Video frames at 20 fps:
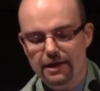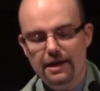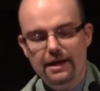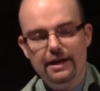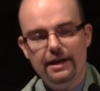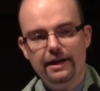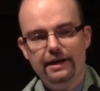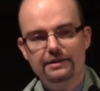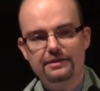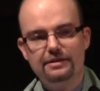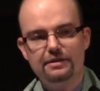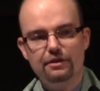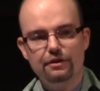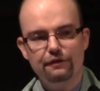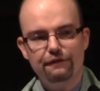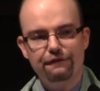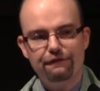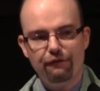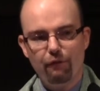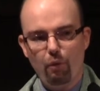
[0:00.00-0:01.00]
It's the
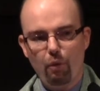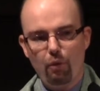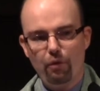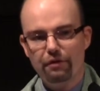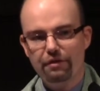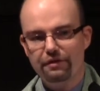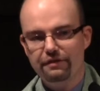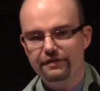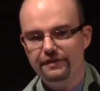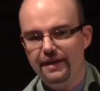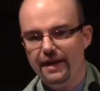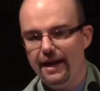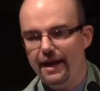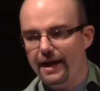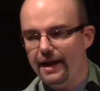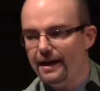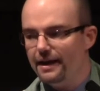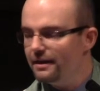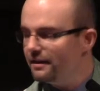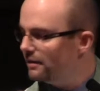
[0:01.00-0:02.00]
fourth
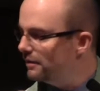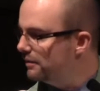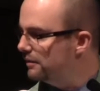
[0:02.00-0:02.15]
day.